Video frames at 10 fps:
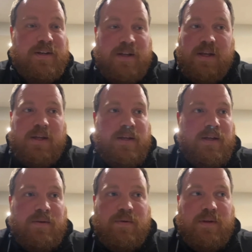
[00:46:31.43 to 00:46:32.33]

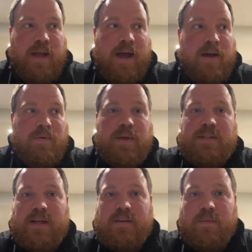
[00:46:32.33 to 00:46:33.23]
And yeah,
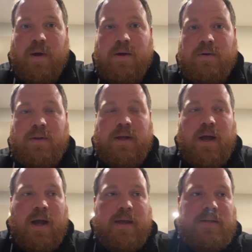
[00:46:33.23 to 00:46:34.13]
we set the bar really
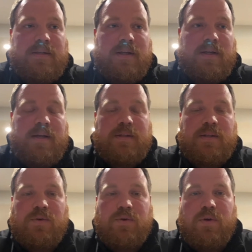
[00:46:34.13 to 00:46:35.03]
high as
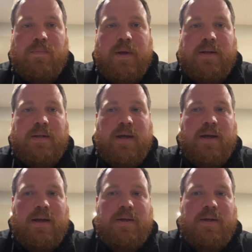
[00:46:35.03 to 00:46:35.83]
a group. And